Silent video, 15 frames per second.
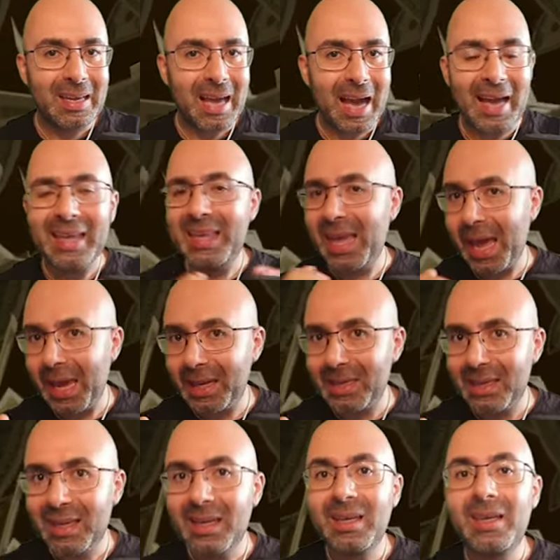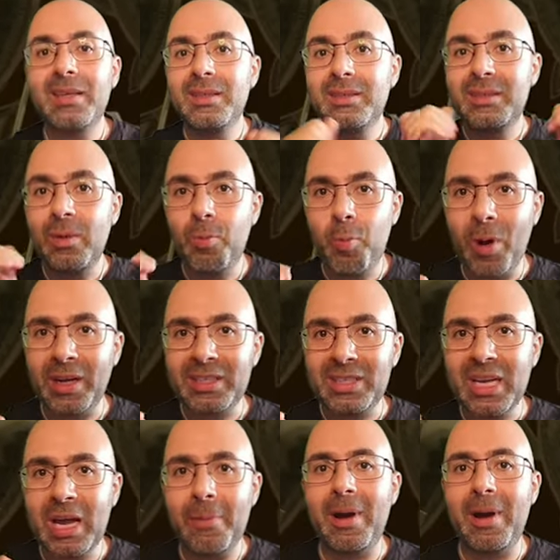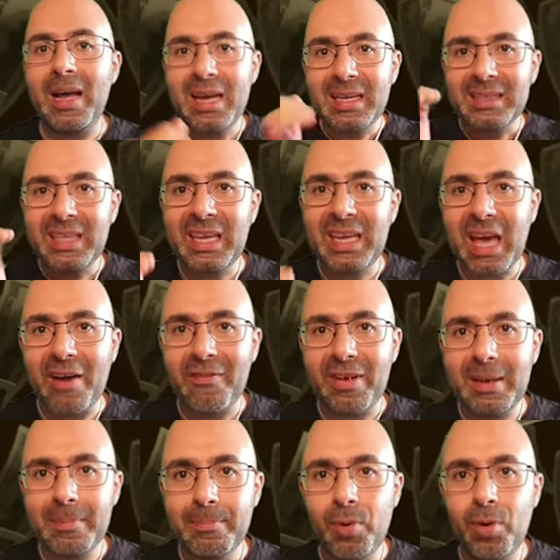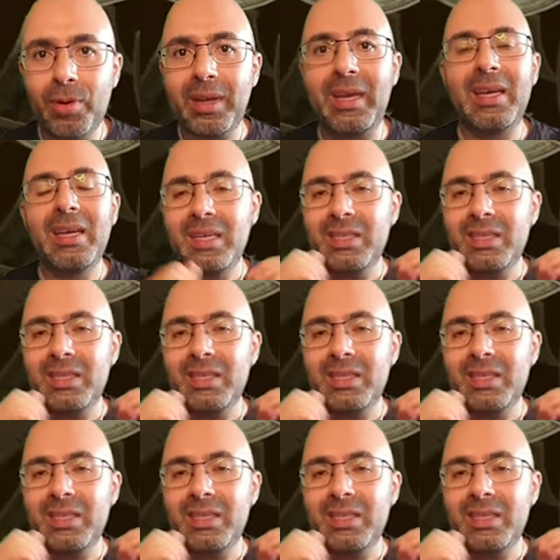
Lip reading: Again, the Watchtower, the governing body,